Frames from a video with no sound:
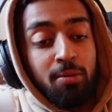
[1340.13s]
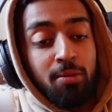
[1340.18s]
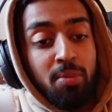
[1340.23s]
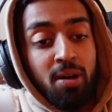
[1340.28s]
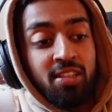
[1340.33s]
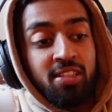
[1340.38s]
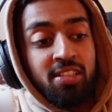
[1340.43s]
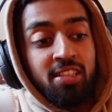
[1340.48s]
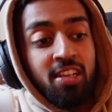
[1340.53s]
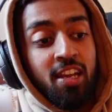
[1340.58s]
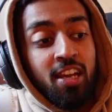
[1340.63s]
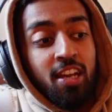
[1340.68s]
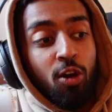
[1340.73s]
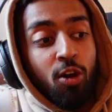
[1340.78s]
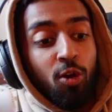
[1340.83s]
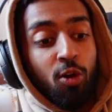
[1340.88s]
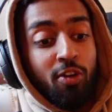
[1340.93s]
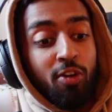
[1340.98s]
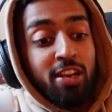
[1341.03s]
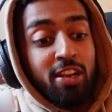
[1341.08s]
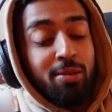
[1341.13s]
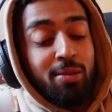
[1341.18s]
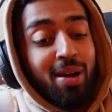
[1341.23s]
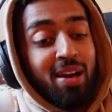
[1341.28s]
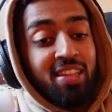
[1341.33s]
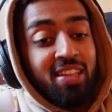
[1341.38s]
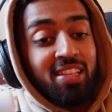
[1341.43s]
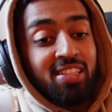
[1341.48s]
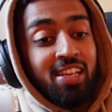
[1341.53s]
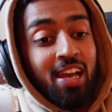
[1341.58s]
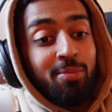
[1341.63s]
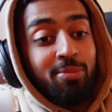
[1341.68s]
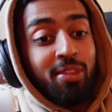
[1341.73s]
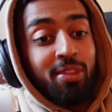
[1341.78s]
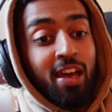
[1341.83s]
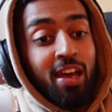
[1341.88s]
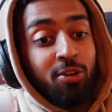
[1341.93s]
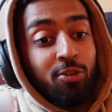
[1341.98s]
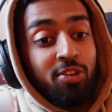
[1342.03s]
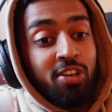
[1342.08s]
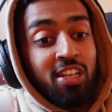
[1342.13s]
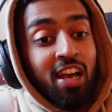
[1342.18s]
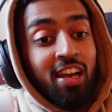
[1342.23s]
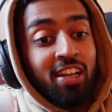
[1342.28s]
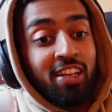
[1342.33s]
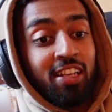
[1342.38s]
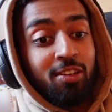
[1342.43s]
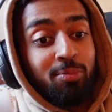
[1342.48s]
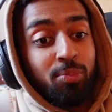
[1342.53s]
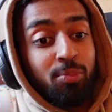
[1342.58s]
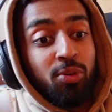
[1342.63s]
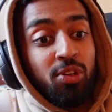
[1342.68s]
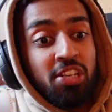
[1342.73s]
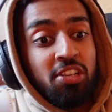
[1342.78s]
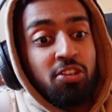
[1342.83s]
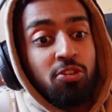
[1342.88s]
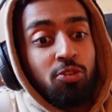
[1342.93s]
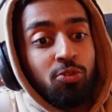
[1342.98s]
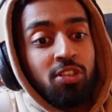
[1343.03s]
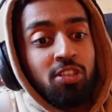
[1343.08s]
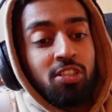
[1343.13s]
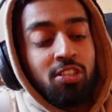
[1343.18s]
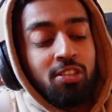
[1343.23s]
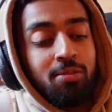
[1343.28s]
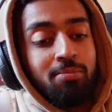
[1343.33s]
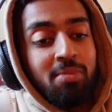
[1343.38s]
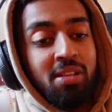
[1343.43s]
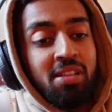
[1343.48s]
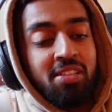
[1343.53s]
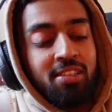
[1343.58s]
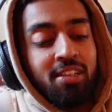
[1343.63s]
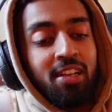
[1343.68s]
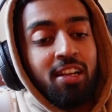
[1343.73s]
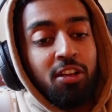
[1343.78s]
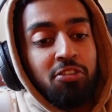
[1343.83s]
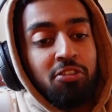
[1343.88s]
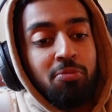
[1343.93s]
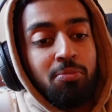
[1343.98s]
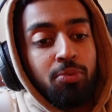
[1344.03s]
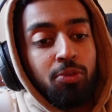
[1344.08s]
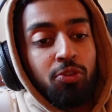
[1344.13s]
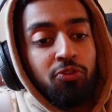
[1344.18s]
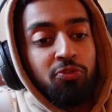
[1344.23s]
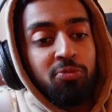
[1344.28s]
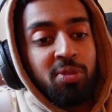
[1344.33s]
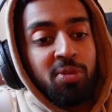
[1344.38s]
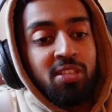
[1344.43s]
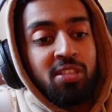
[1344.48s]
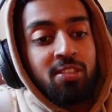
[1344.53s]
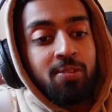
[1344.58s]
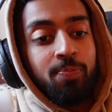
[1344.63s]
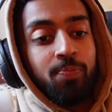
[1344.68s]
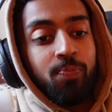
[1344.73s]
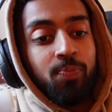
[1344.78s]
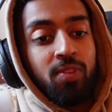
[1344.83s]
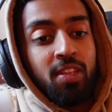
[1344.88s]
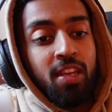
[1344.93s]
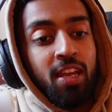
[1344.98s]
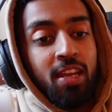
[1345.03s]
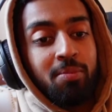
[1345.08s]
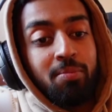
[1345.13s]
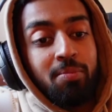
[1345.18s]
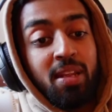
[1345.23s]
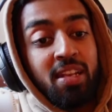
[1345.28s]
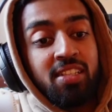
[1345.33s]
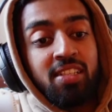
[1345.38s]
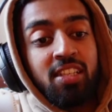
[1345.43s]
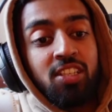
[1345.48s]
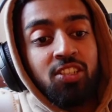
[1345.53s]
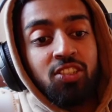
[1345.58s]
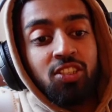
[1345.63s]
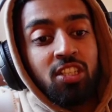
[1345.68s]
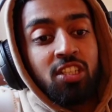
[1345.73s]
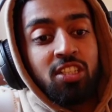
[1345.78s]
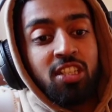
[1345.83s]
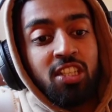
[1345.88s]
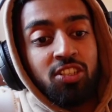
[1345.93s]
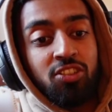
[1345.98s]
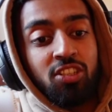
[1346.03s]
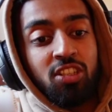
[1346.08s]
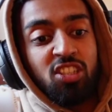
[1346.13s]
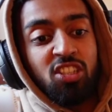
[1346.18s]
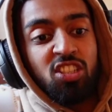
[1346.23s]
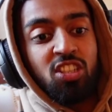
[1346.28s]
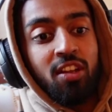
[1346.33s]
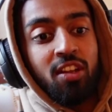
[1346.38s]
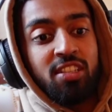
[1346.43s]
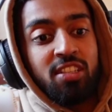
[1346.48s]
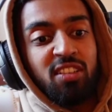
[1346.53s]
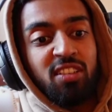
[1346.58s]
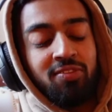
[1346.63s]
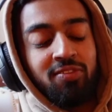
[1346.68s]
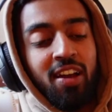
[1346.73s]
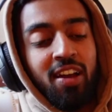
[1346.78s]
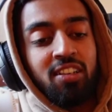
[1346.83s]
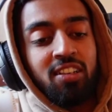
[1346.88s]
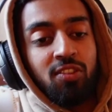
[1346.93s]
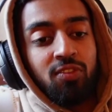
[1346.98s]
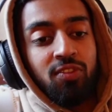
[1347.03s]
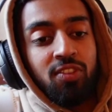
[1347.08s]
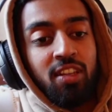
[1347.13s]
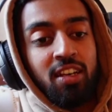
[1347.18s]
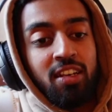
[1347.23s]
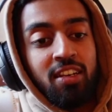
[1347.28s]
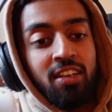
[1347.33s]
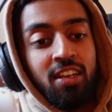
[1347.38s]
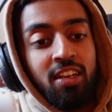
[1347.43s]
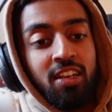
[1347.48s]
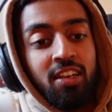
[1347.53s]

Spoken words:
But already by that time, I already had like a pretty good mental health improvements, and meditation is literally the starting factor for that.